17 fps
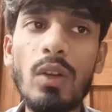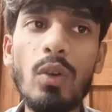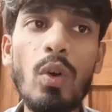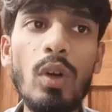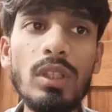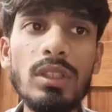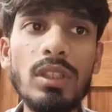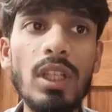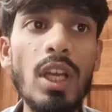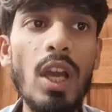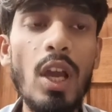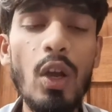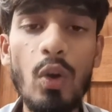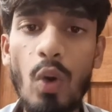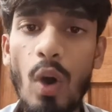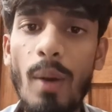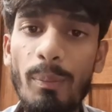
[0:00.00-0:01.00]
cost,
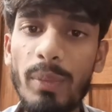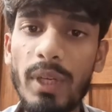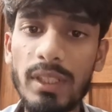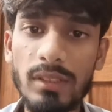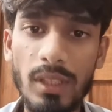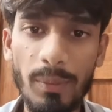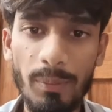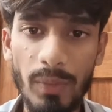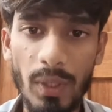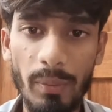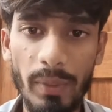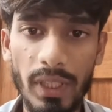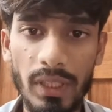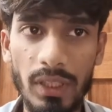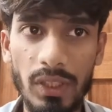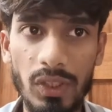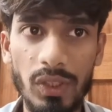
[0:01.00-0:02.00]
complex
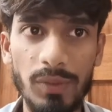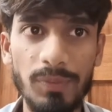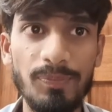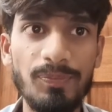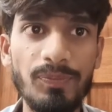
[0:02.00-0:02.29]
implementation.